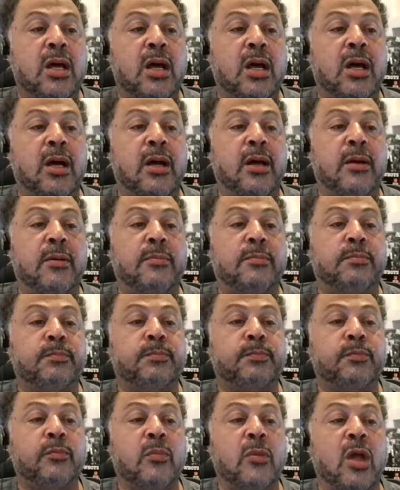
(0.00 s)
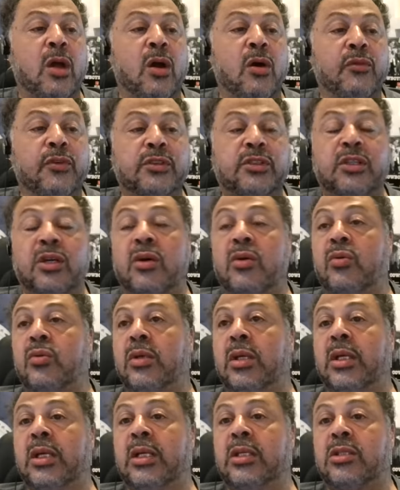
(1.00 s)
Um,
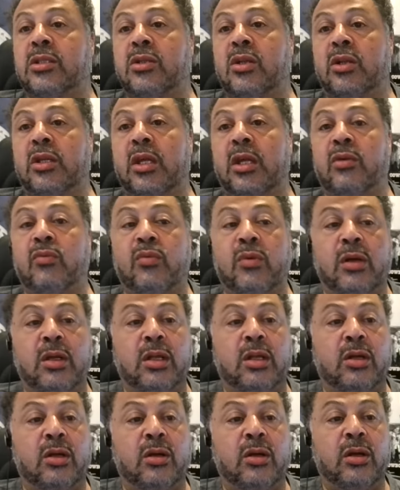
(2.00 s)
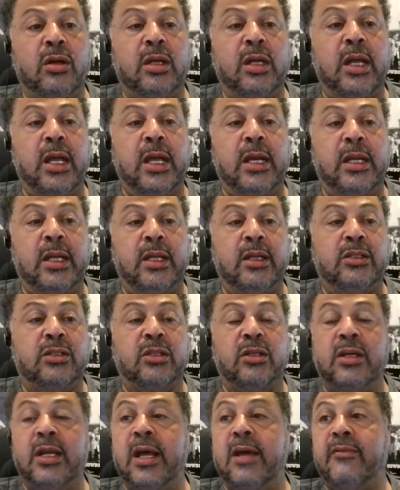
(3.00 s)
Overshown is looking really good, and he
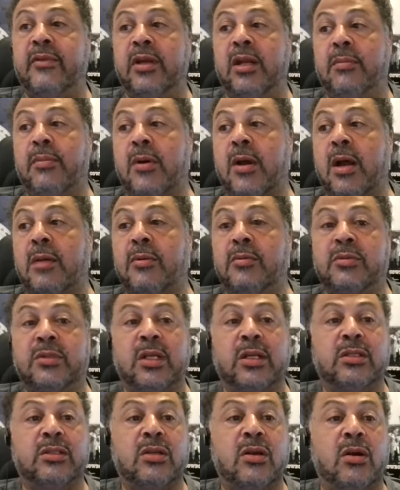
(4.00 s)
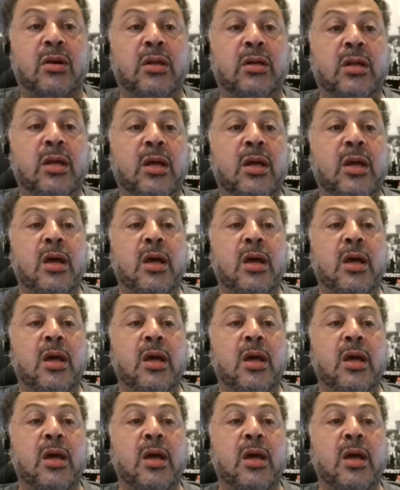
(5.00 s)
shouldn't have any problems getting started.